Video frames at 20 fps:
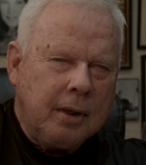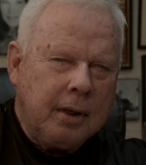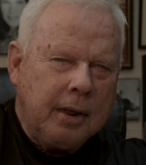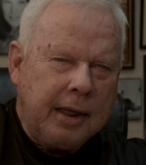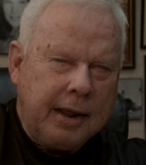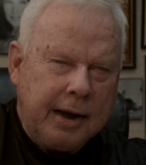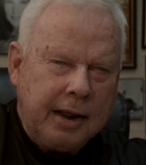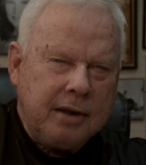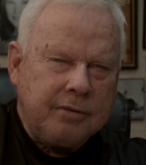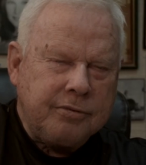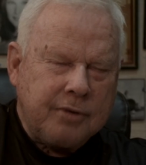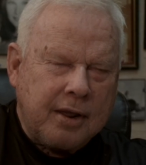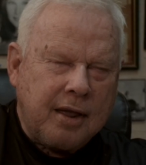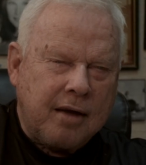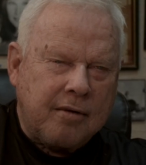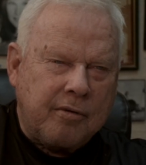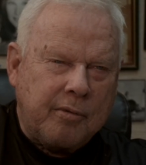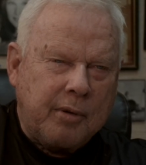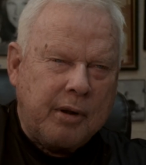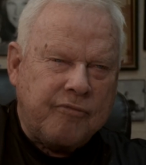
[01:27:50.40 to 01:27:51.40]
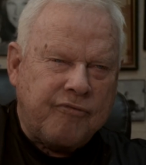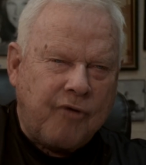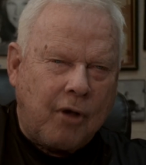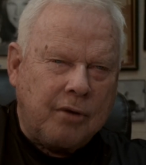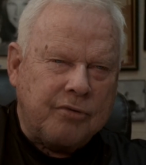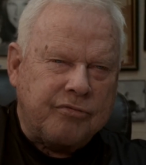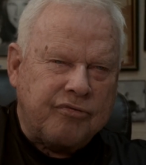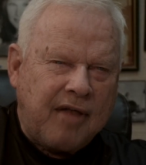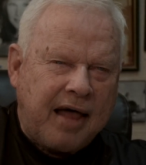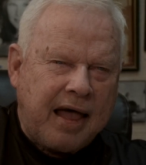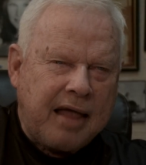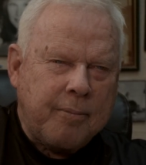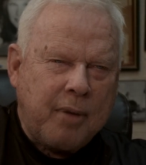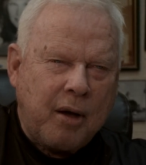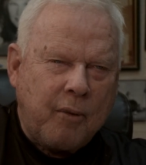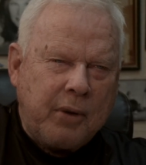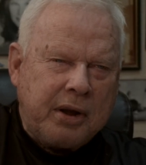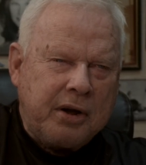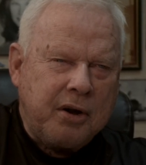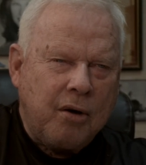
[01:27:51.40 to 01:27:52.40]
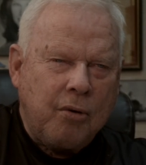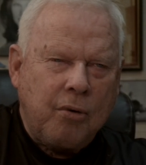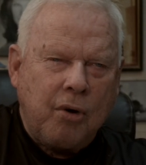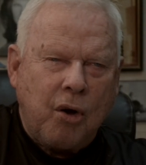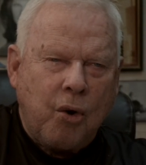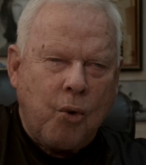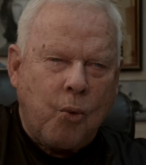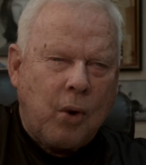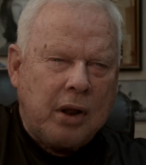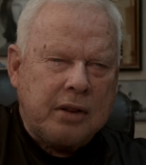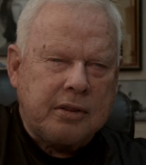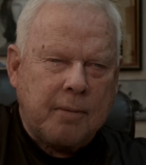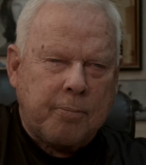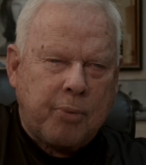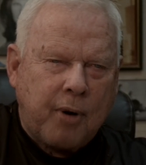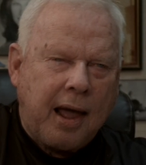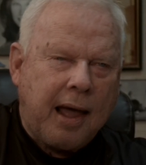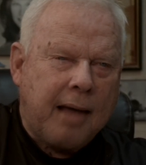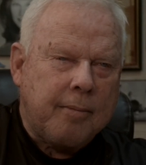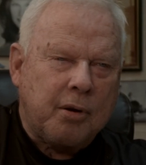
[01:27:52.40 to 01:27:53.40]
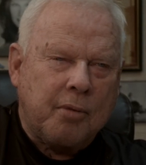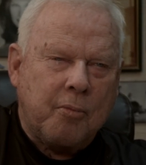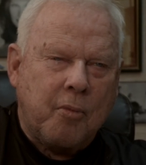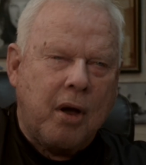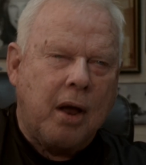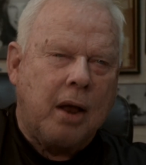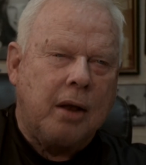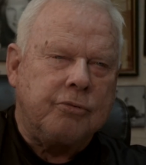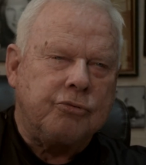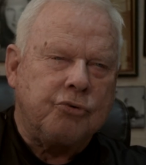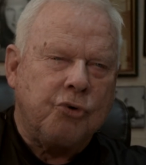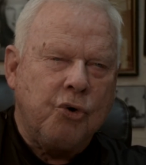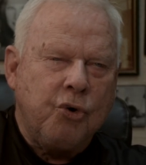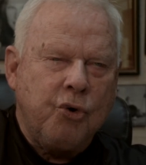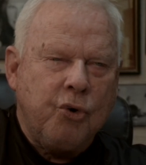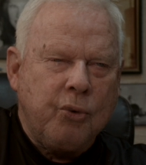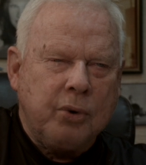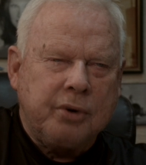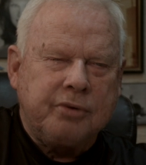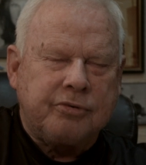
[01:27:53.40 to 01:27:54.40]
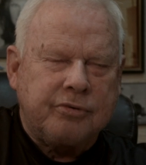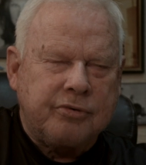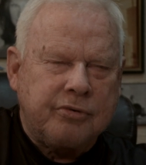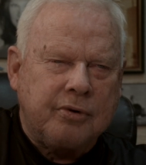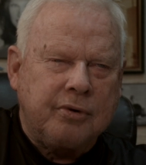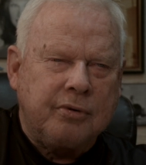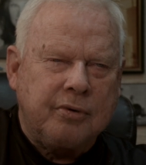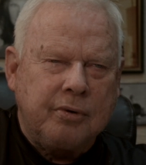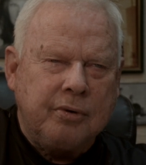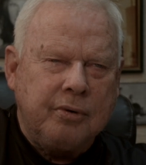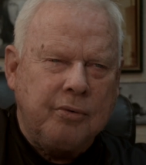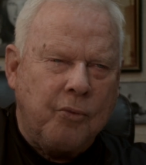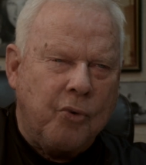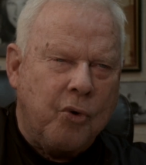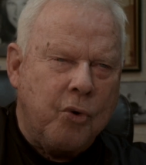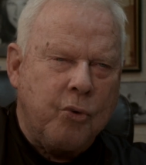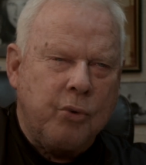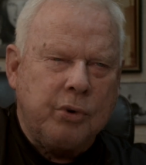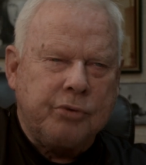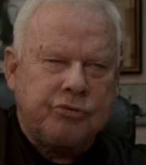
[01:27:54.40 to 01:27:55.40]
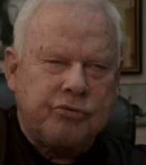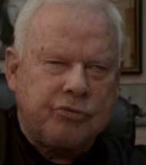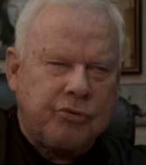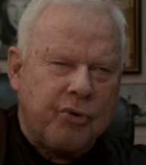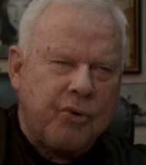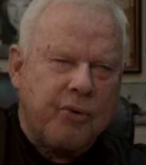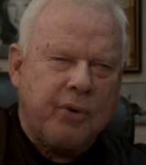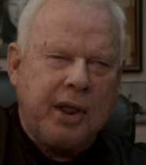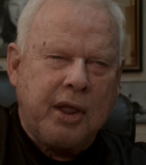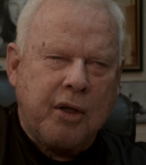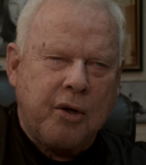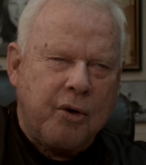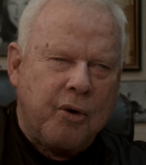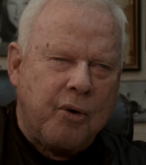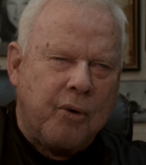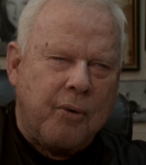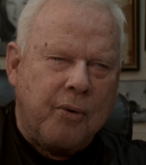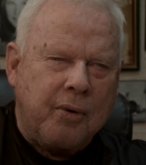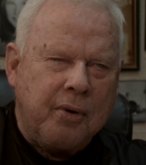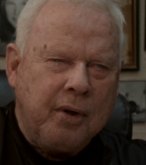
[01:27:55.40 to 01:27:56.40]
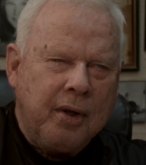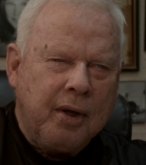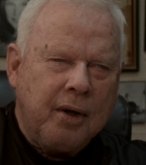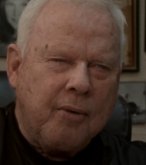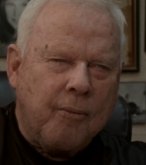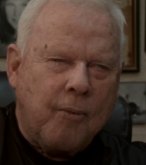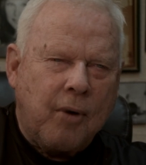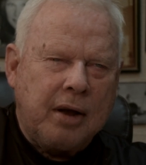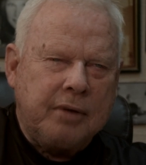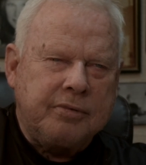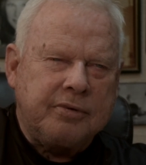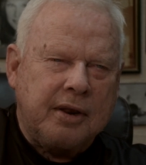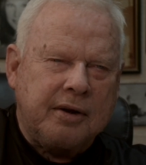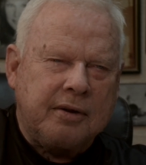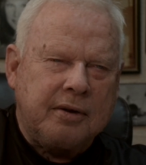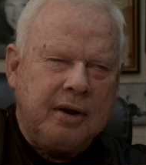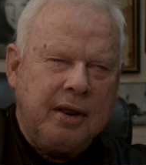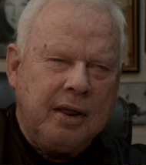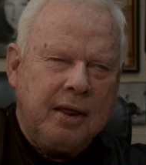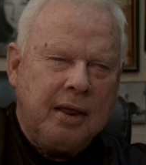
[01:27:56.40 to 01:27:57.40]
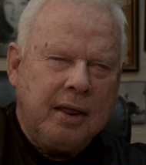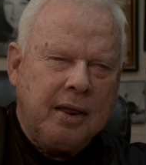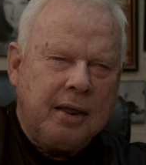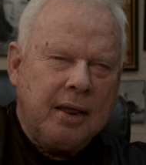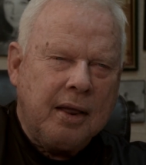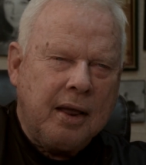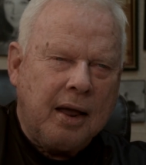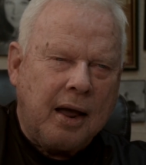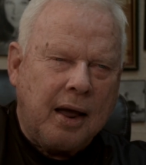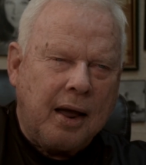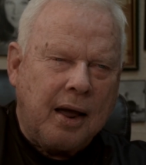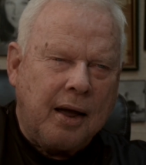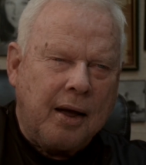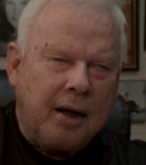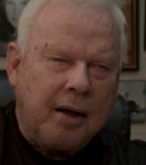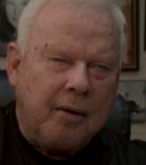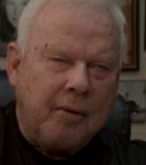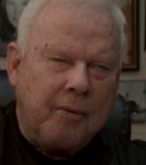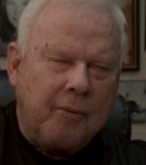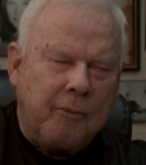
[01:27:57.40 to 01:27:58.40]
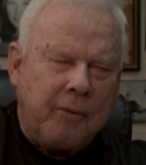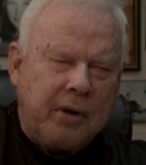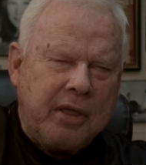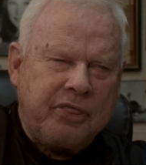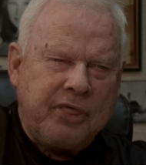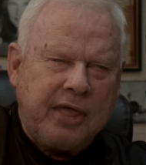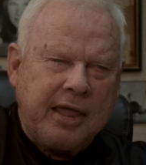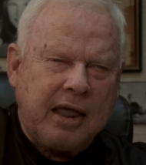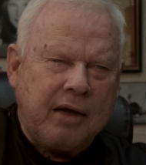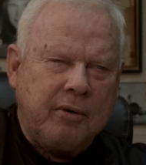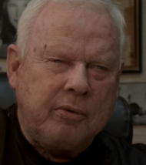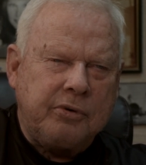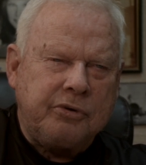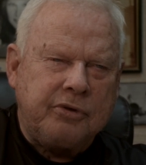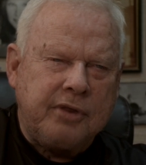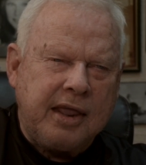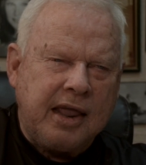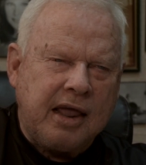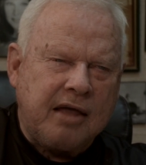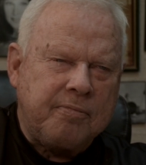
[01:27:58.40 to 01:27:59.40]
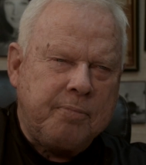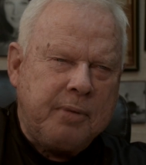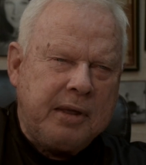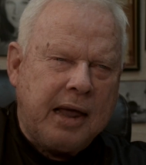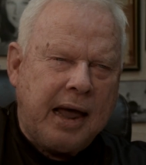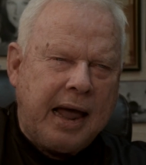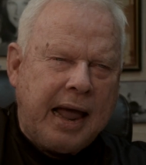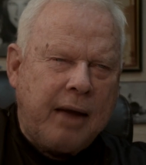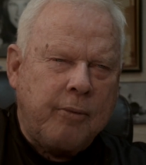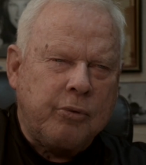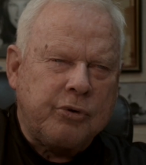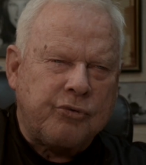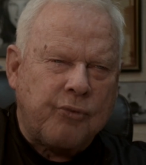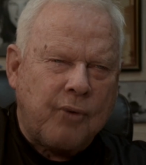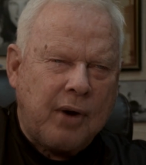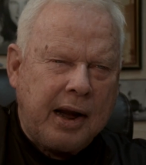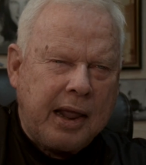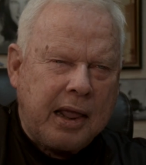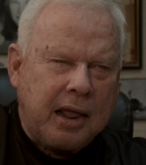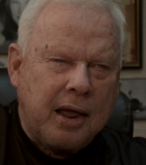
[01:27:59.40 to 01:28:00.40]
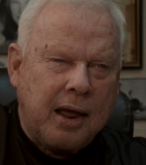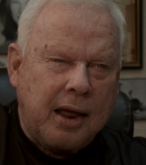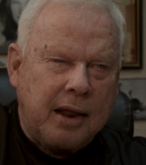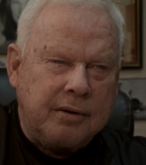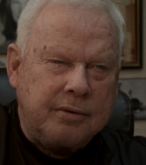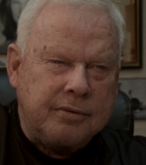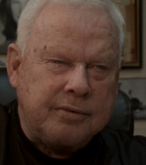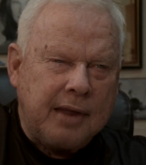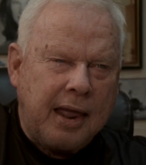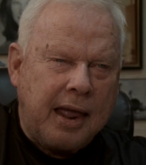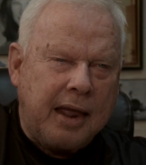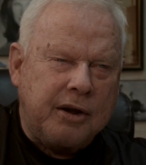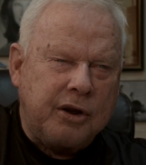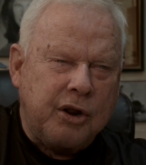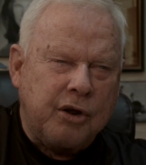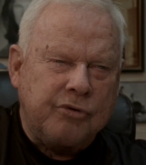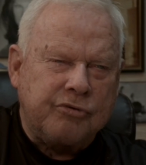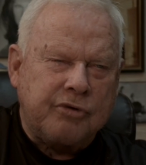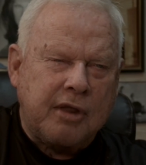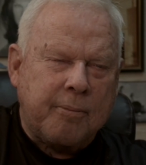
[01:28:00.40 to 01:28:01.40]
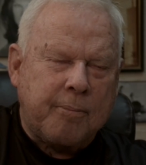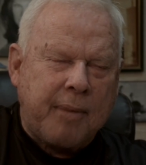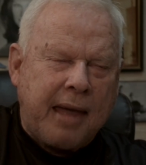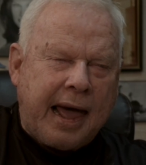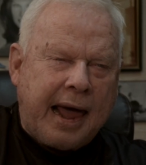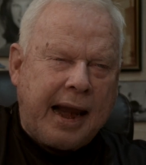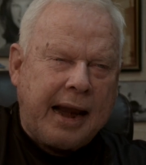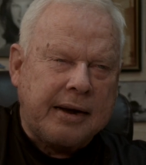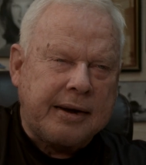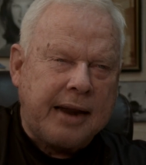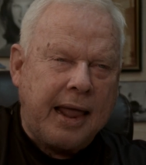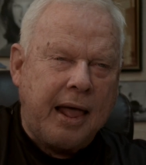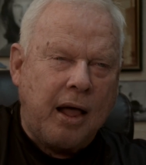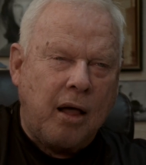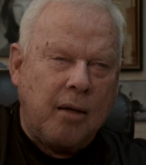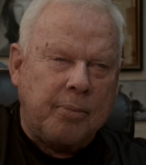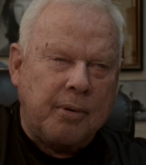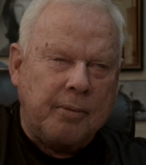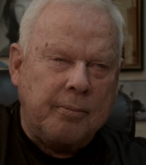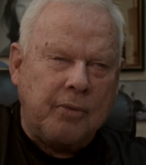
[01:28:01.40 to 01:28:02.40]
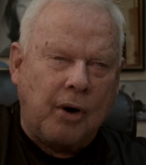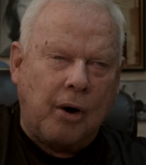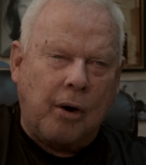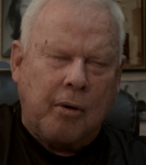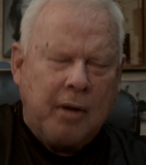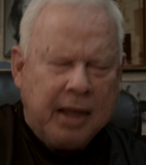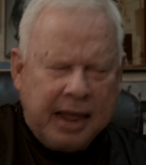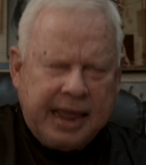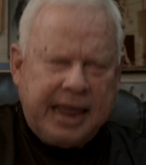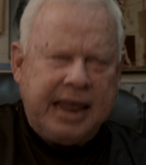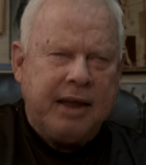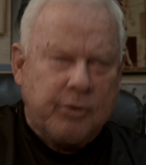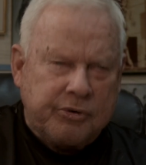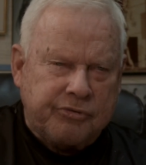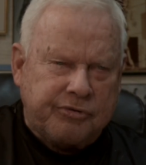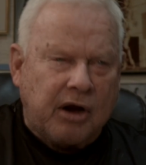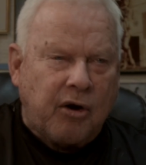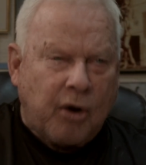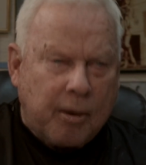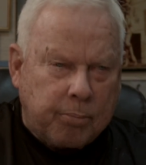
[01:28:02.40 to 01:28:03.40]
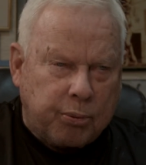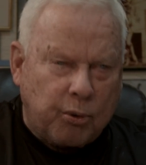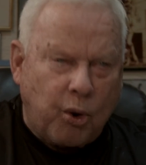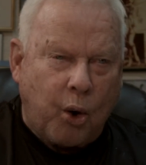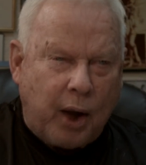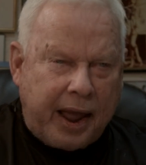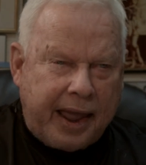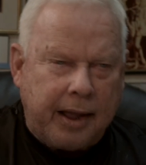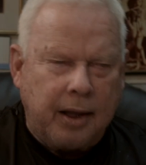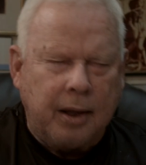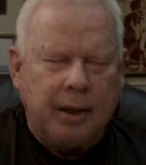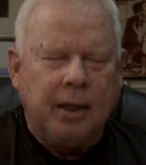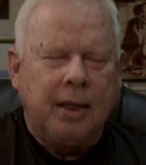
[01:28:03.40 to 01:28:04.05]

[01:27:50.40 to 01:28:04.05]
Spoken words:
It is a government false flag, but we don't know what the problem was. Who was screwing who? Was it we think it was the FBI was running guns and using Paddock to help them, or he was their employee.